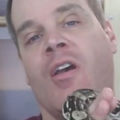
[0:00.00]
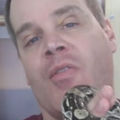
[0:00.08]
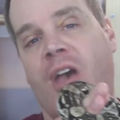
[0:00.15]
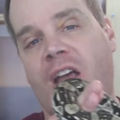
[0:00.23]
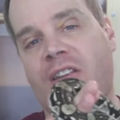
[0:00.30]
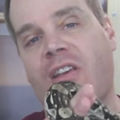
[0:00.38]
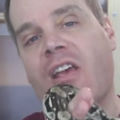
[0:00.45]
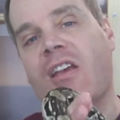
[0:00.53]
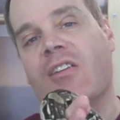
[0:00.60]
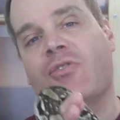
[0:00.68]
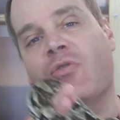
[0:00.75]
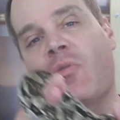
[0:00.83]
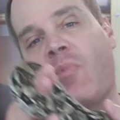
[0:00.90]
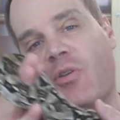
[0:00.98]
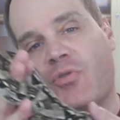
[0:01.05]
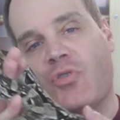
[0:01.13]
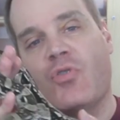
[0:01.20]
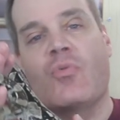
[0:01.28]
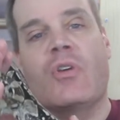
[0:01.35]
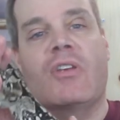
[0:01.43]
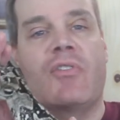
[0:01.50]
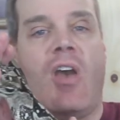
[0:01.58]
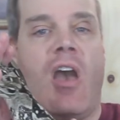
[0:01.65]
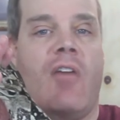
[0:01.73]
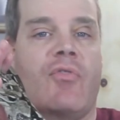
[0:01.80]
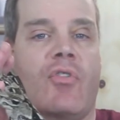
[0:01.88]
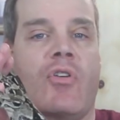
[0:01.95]
that date to about two weeks
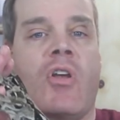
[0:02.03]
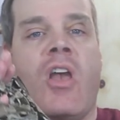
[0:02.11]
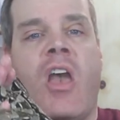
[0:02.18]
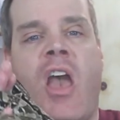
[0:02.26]
after.